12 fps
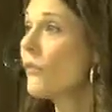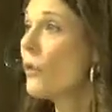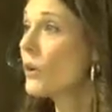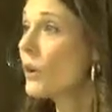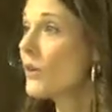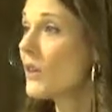
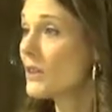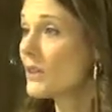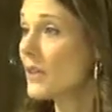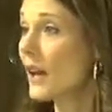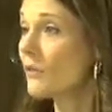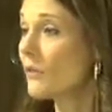for
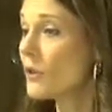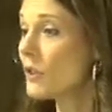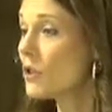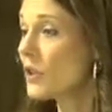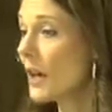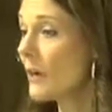this time, for
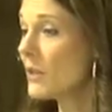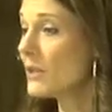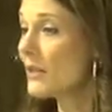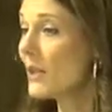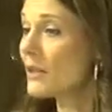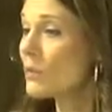such a time
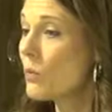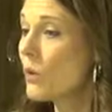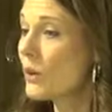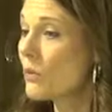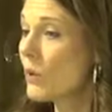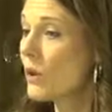as this?
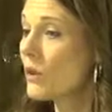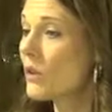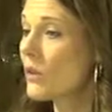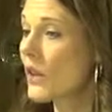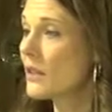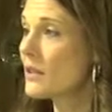What are
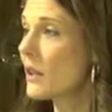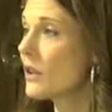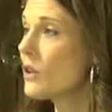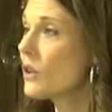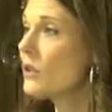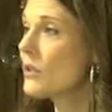the things
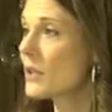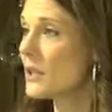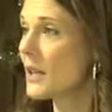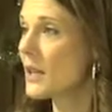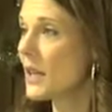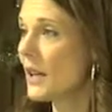that you
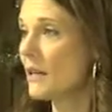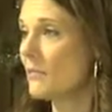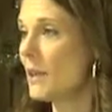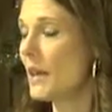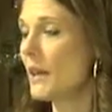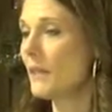see in
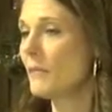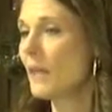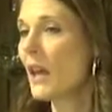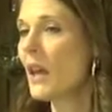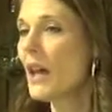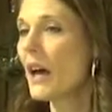me?
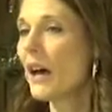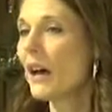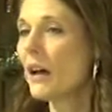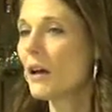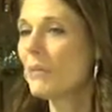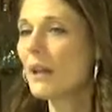
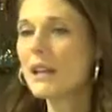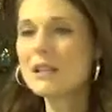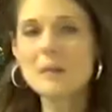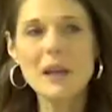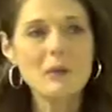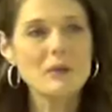And
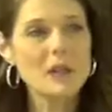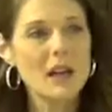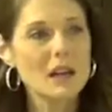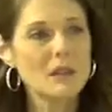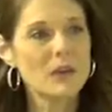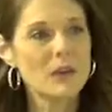to be able to
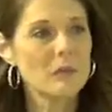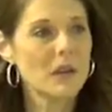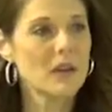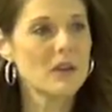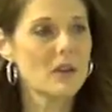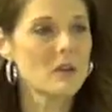kind of
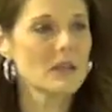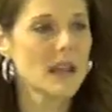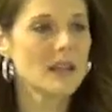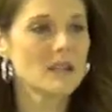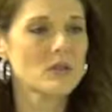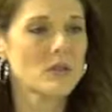compare those
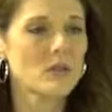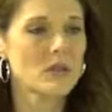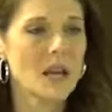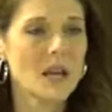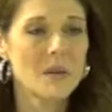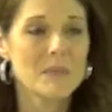
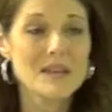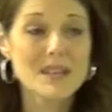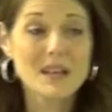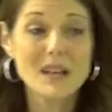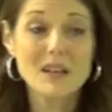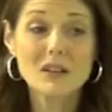answers. Because
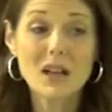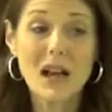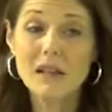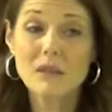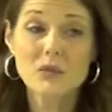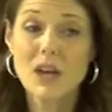I think a
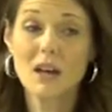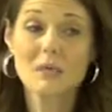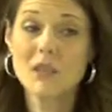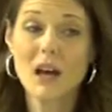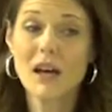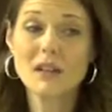lot of
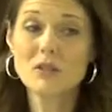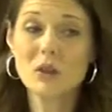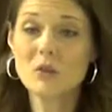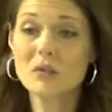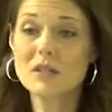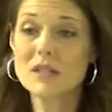times I
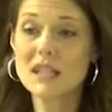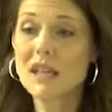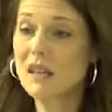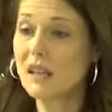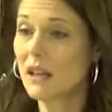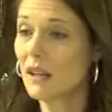don't
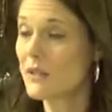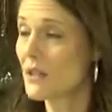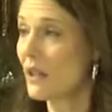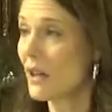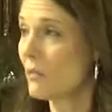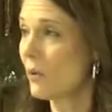see the gifts
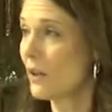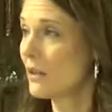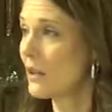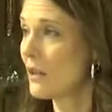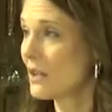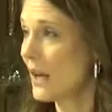that I bring
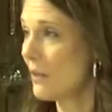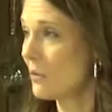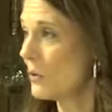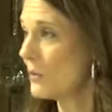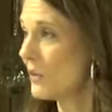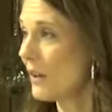to the
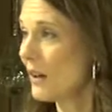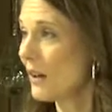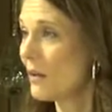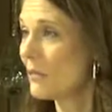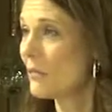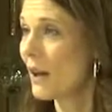table.
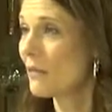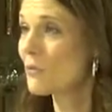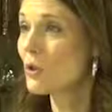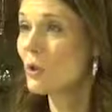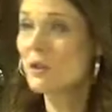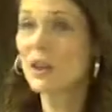I'm
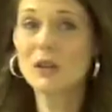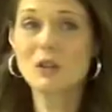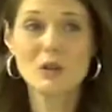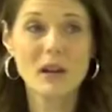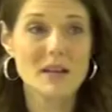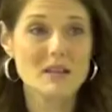sure that
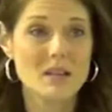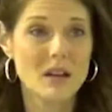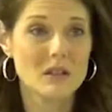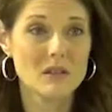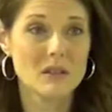you guys,